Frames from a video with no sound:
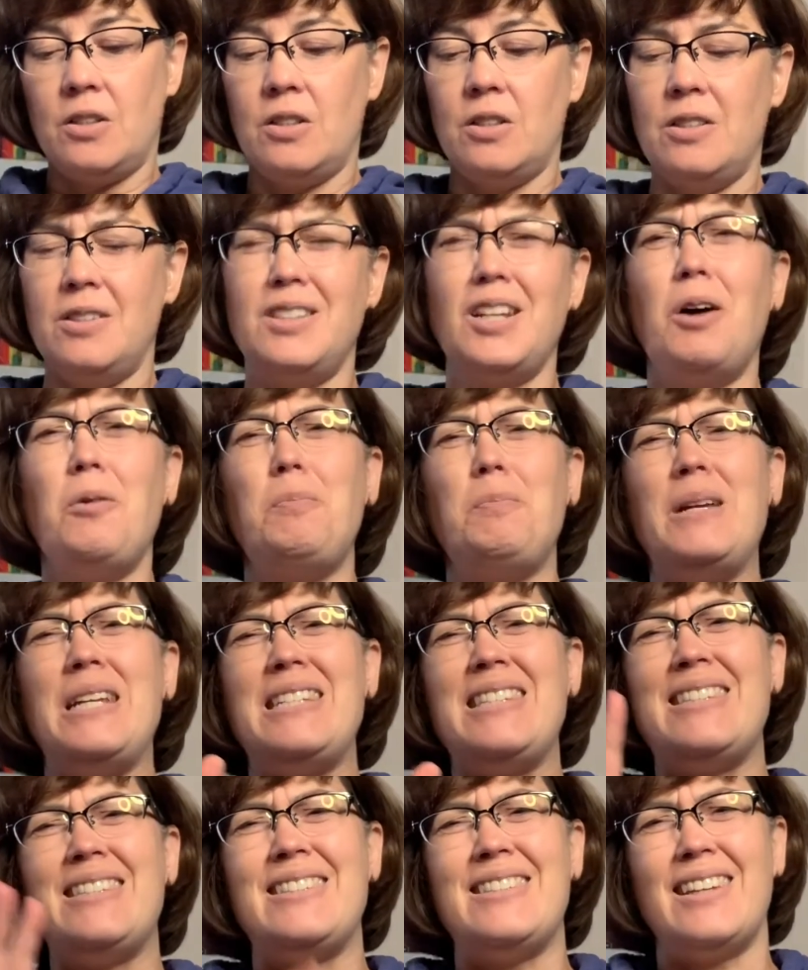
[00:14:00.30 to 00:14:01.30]
"Don't be
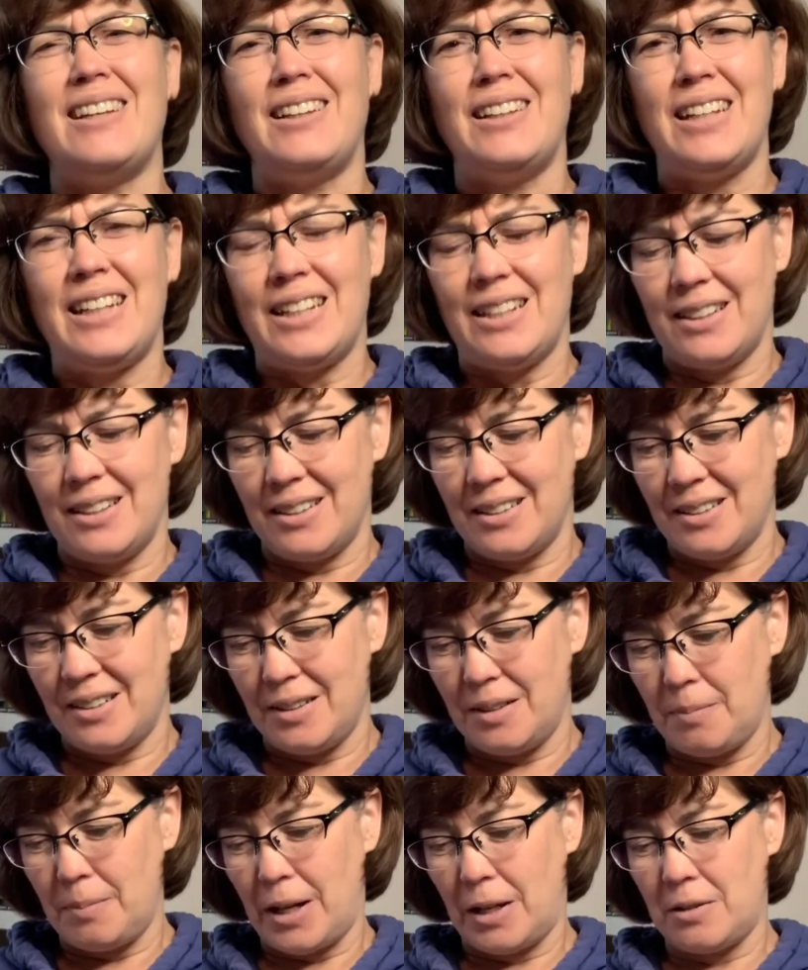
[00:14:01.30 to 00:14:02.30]
silly,"
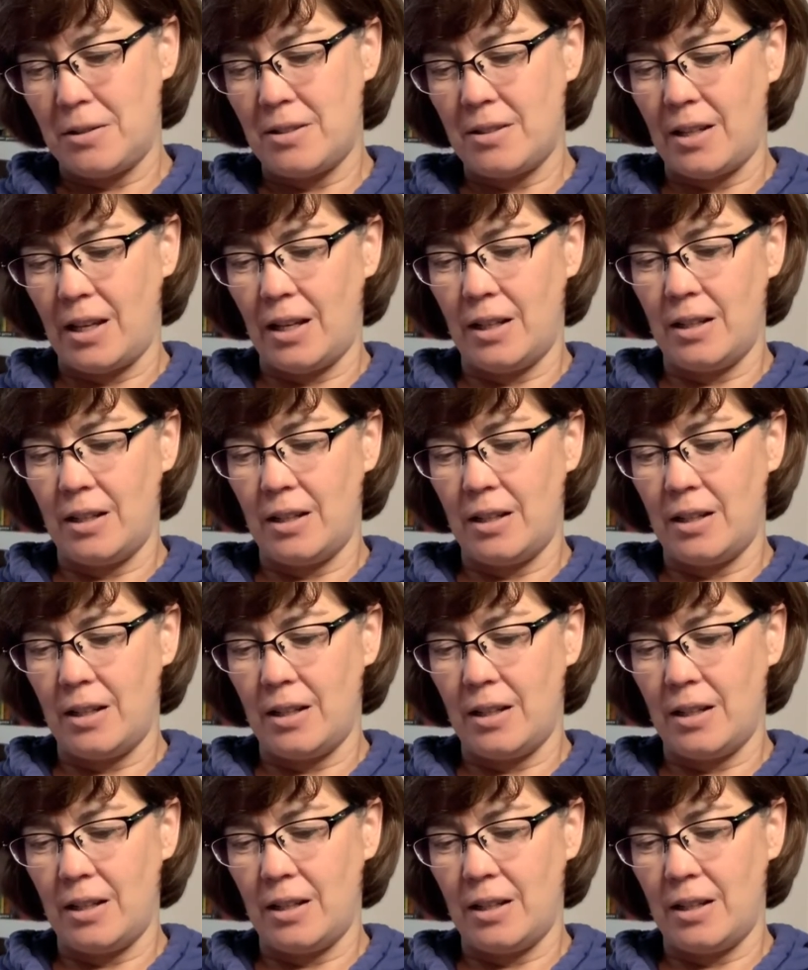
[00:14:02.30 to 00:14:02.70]
Mouse said.